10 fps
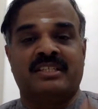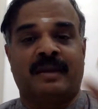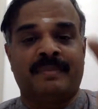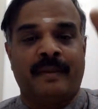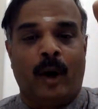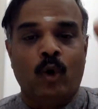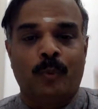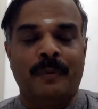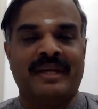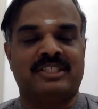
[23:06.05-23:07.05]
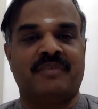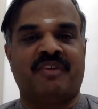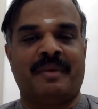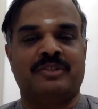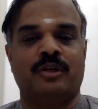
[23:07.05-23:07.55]
Sometimes output based
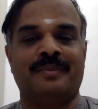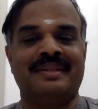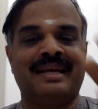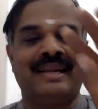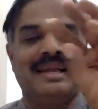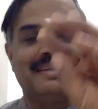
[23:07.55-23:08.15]
information will be there,